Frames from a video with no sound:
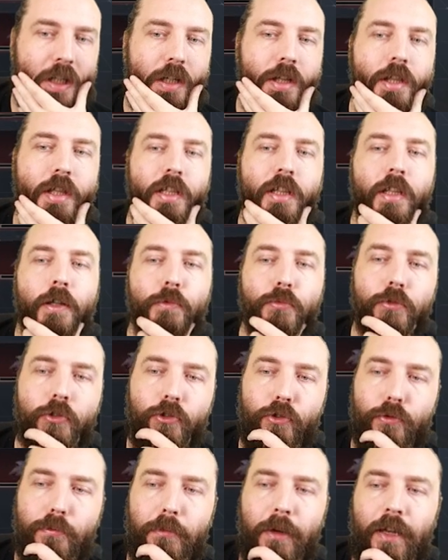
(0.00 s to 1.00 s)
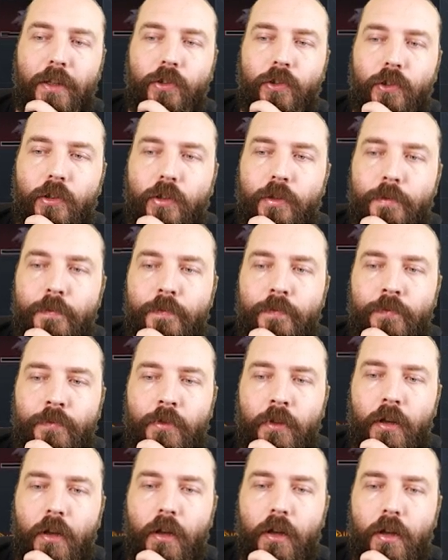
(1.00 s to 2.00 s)
I think they would do better
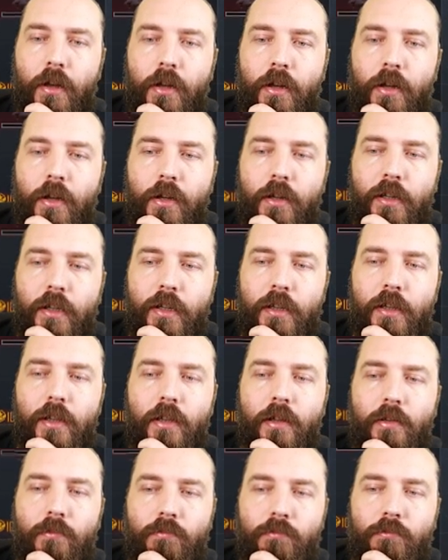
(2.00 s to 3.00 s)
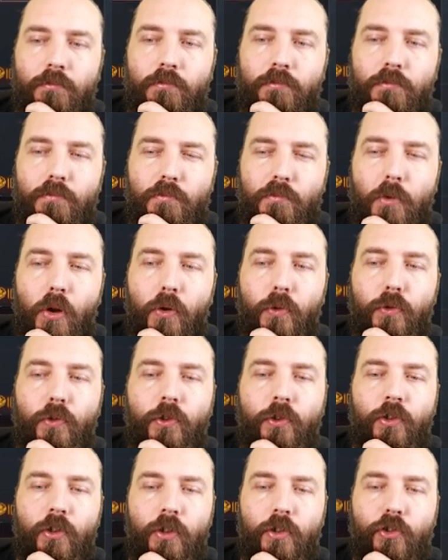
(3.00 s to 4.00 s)
uh, in
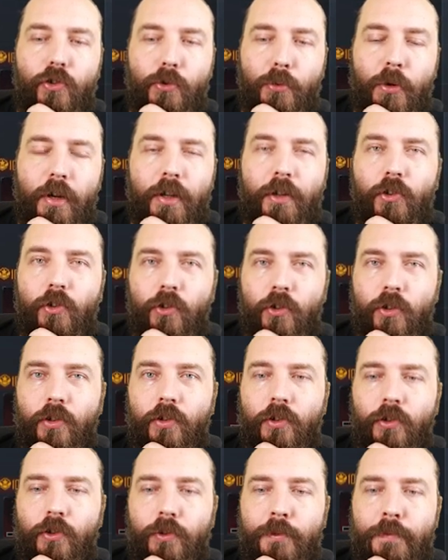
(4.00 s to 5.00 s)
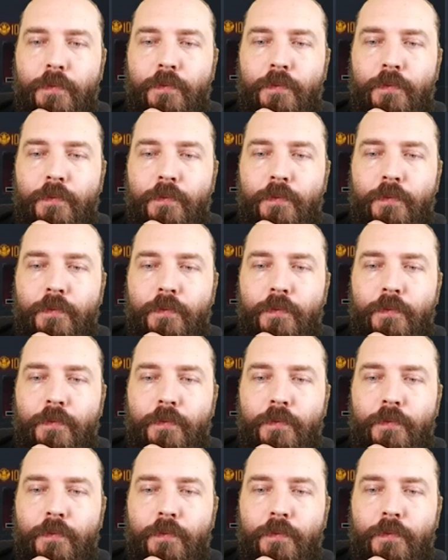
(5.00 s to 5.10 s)
most situations.